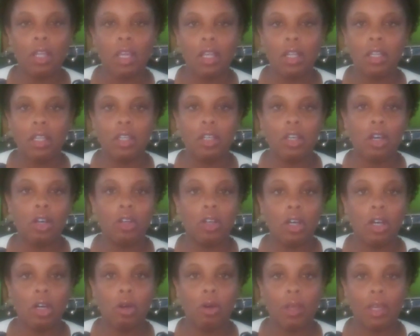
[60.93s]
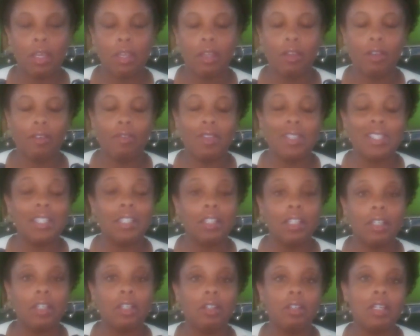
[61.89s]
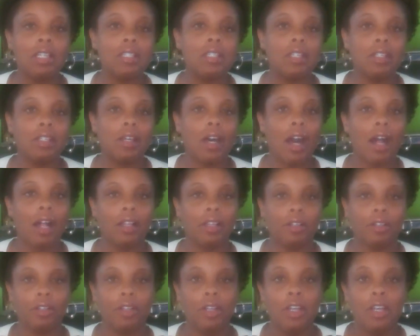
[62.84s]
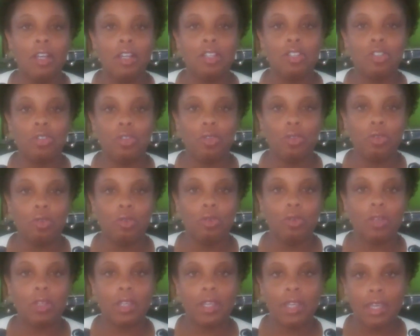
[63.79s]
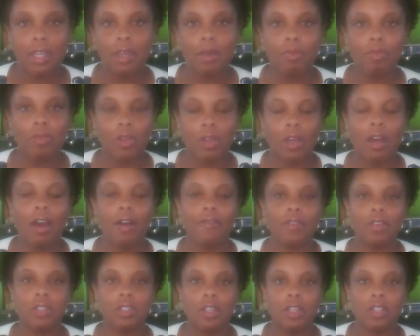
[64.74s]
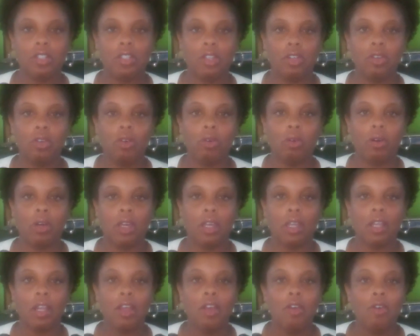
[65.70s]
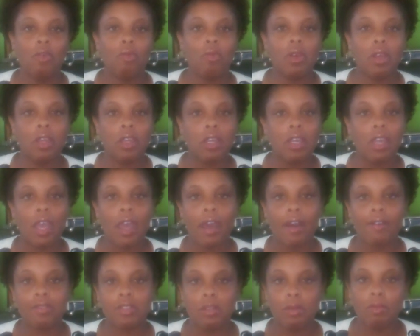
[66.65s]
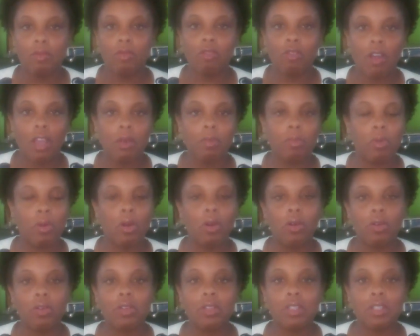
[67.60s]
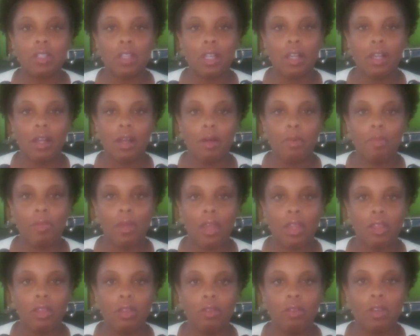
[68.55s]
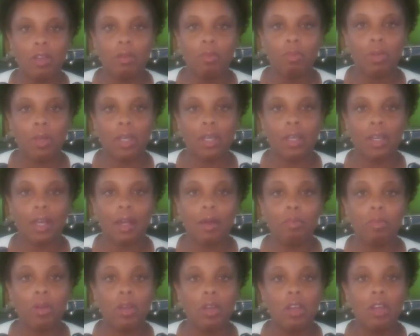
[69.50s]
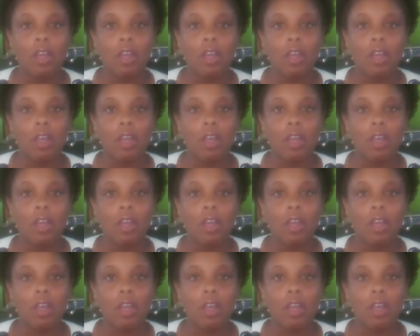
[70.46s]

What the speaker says: Indiegogo and give as little as a dollar to keep the conversation going. We have some great perks that you can pick up.